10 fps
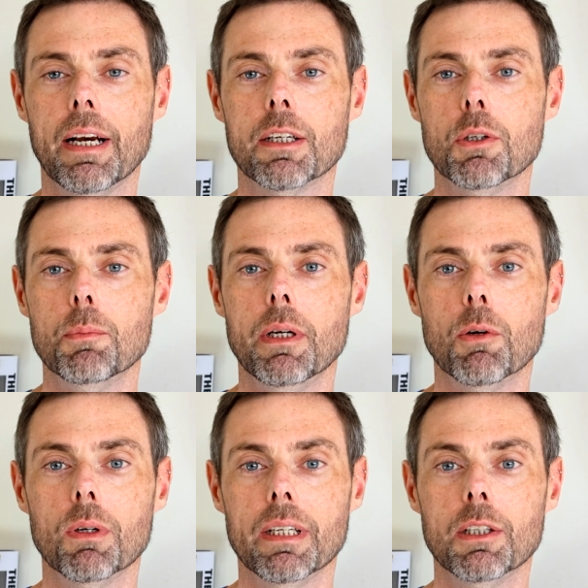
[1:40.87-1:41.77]
and it could be a
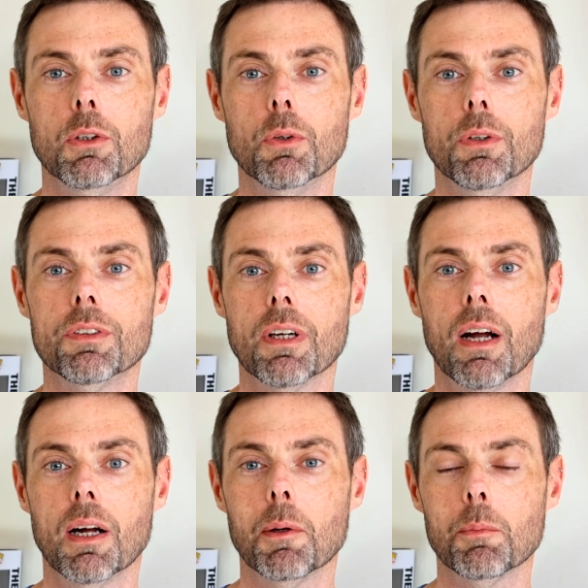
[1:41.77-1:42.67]
really good
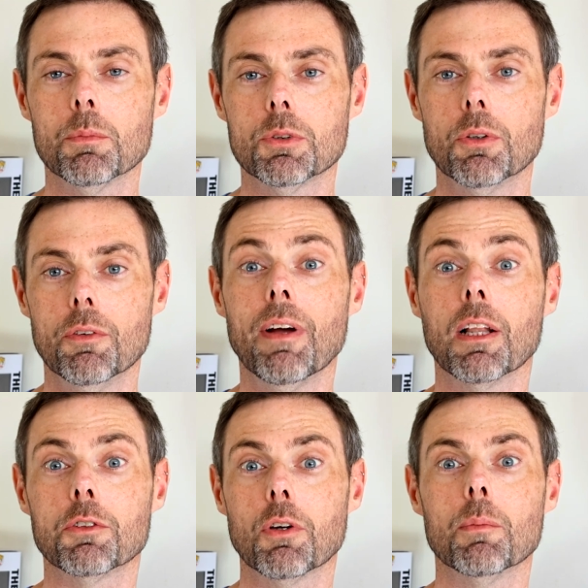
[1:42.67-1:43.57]
sort of
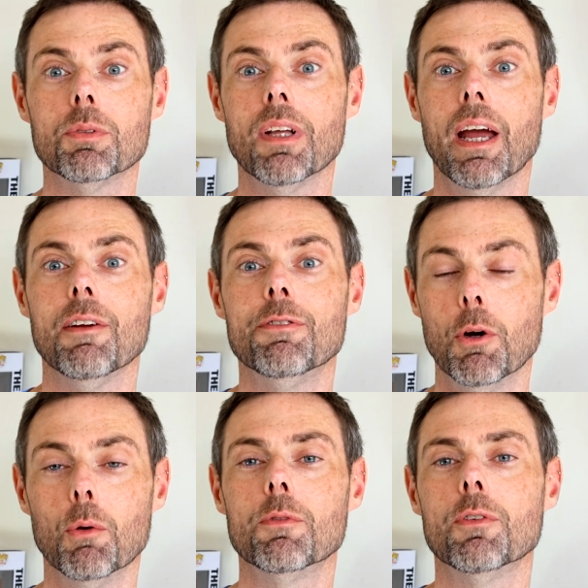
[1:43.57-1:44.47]
Valentine's Day
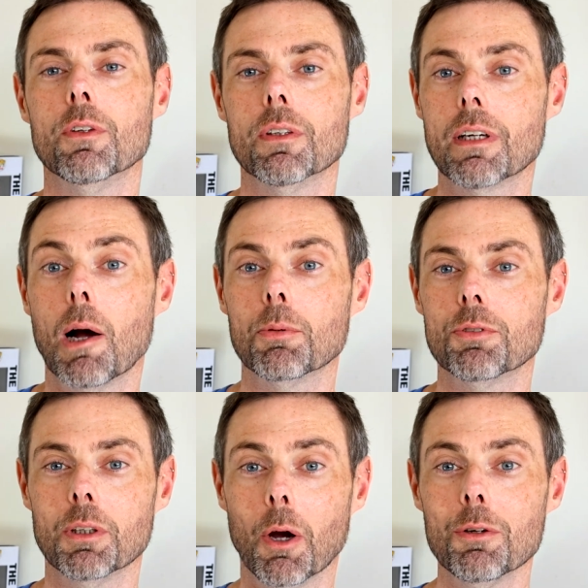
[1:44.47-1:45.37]
film for couples
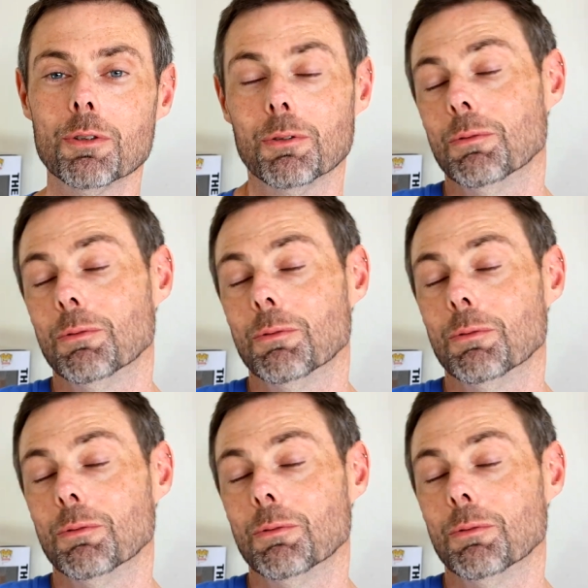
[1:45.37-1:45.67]
to go to,